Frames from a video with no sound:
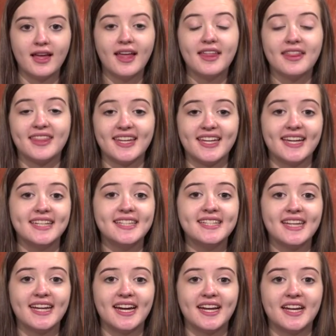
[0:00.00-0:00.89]
The
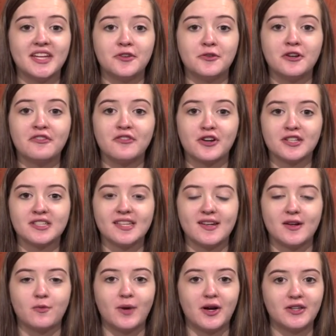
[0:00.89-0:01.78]
Indiana
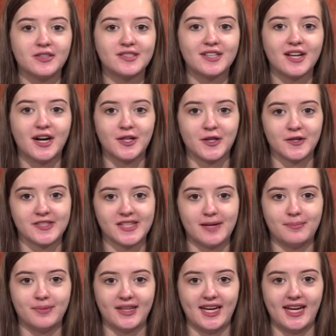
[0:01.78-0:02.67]
University Wells Scholars
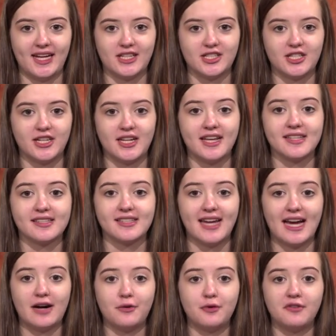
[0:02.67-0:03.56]
application is
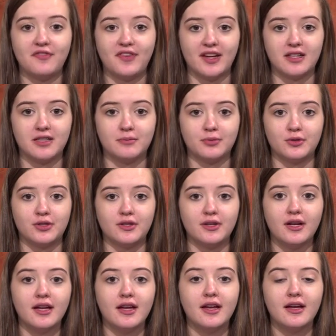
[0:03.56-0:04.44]
now
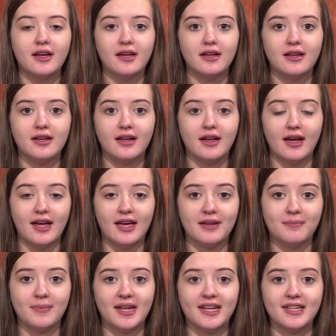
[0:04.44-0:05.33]
available.
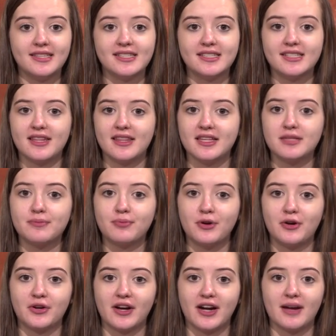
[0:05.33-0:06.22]
Admittance to this
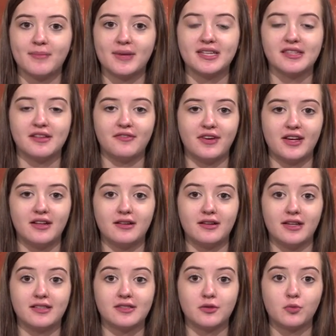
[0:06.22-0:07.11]
program is,
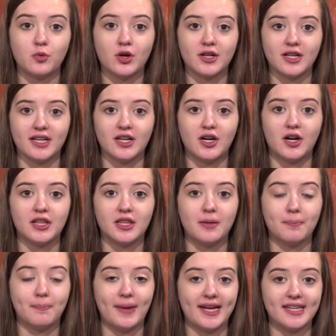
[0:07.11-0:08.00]
is awarded on the
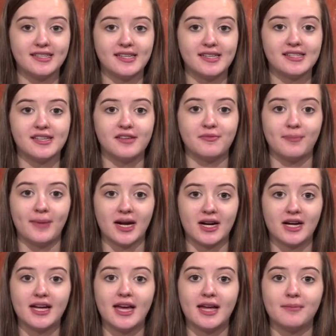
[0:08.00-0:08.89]
basis of
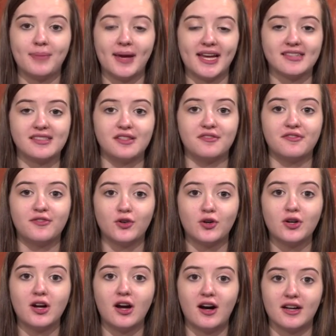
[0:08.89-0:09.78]
merit and pays the
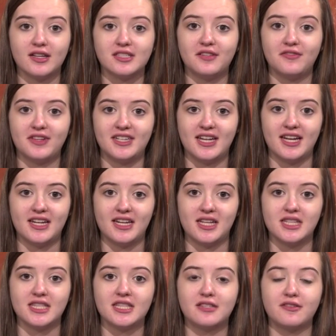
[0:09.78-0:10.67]
full cost of
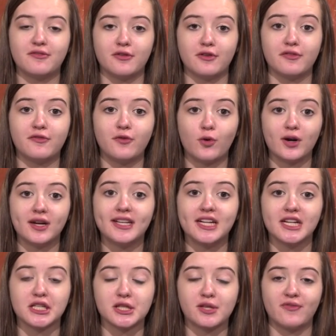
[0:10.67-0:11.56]
attendance for four
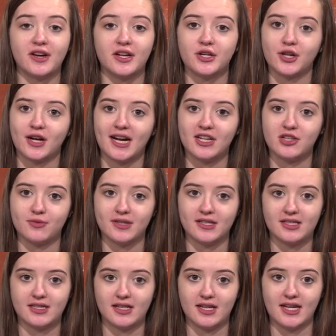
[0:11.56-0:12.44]
years of undergraduate
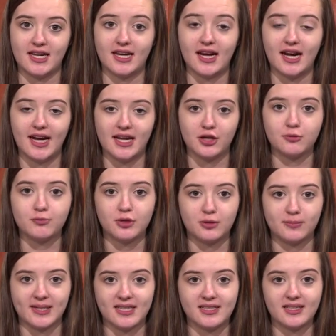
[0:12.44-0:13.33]
study at IU
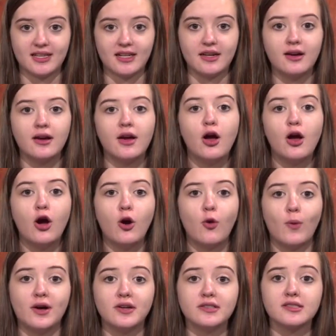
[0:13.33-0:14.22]
Bloomington.
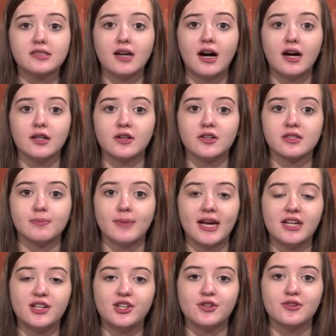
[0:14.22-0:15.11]
Wells Scholars may
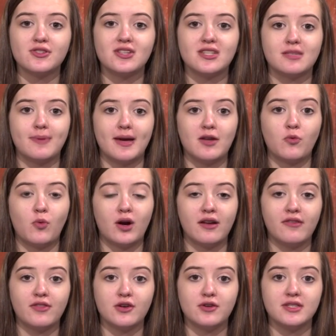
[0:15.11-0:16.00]
choose to spend one
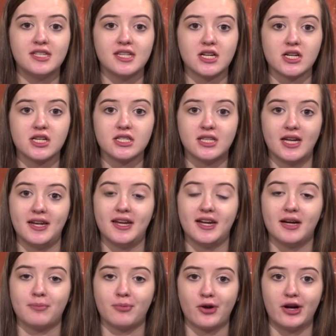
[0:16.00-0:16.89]
of those years
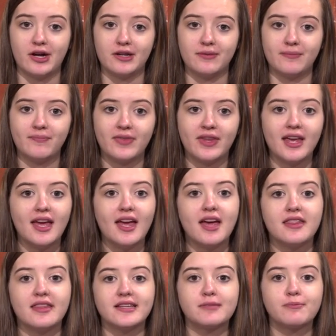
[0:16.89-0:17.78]
studying abroad.
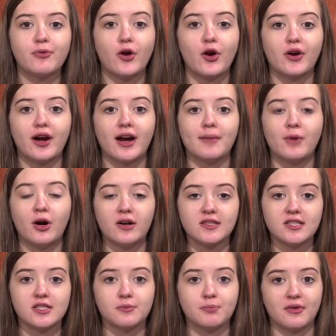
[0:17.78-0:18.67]
This program
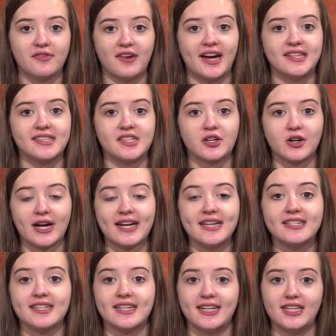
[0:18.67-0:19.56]
also provides a
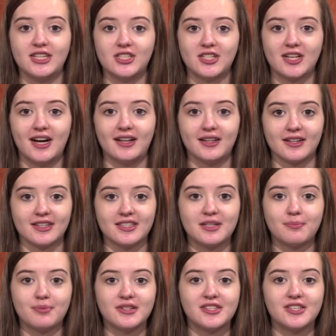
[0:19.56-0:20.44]
grant to each scholar
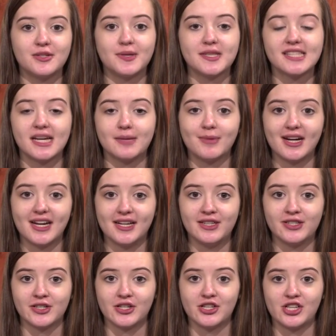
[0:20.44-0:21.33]
to pursue a summer
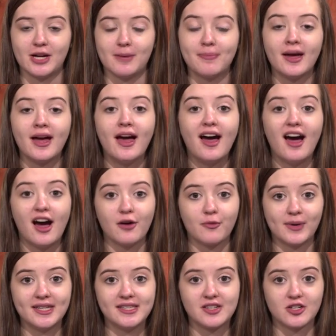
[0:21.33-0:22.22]
internship, a
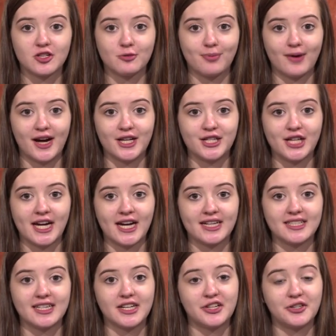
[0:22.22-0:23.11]
research
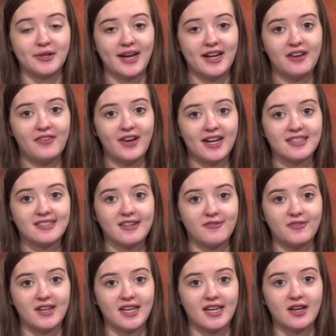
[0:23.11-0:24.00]
project, a creative
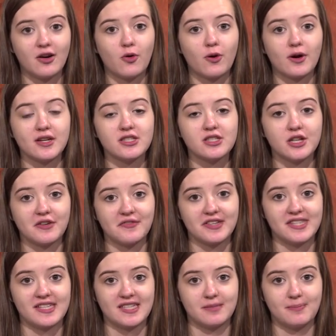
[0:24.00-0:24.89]
activity, or a
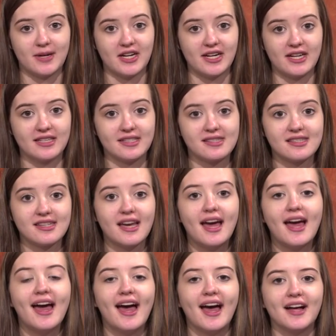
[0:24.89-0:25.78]
service experience.
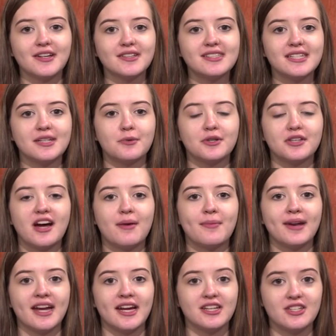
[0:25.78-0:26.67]
LC will
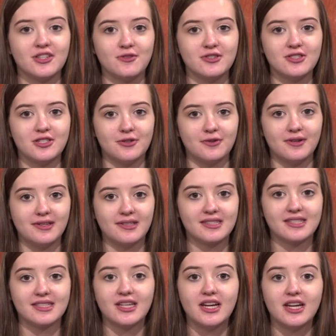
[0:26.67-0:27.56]
nominate two
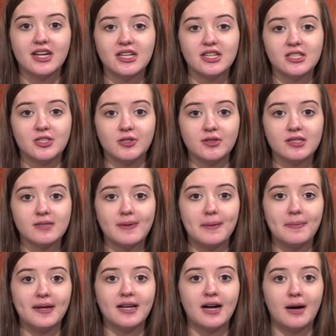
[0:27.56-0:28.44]
students. Students may
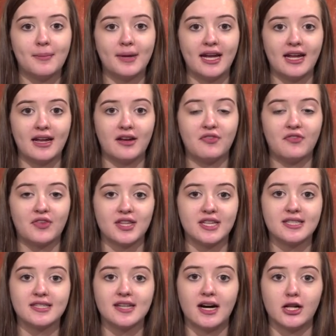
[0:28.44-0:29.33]
be nominated for
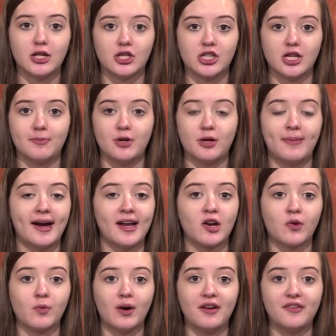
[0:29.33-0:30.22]
this scholarship no
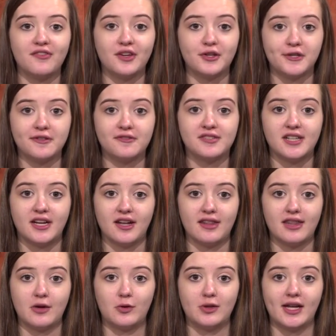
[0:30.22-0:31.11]
matter what field of study
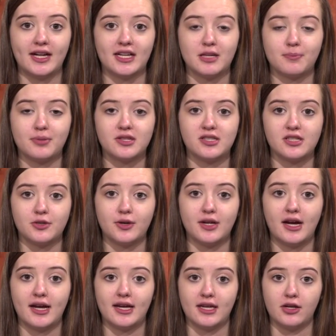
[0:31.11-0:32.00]
they would like to pursue at
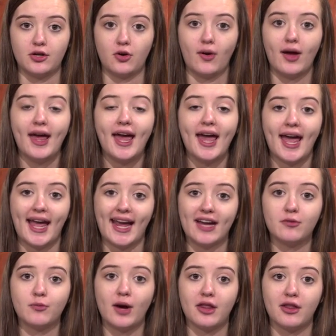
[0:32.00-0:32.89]
IU
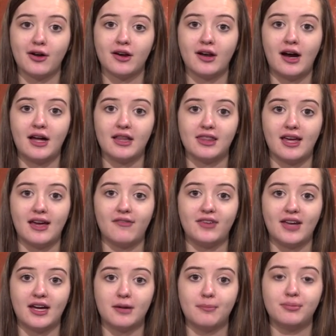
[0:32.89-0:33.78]
and whether or not they have
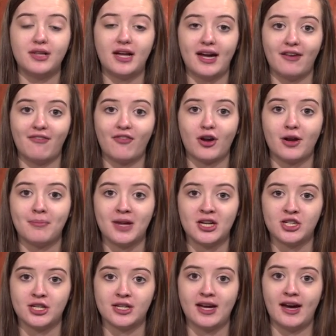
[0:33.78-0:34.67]
yet applied for
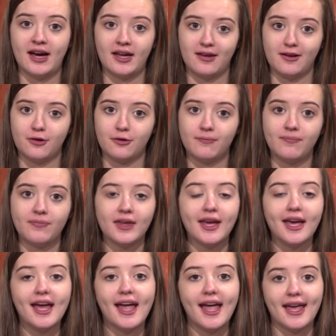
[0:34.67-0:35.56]
admission to IU.
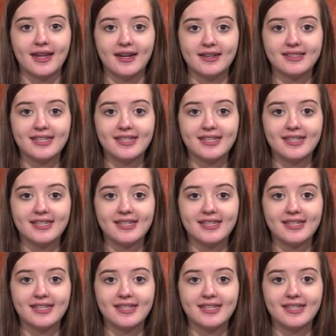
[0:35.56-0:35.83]
It is,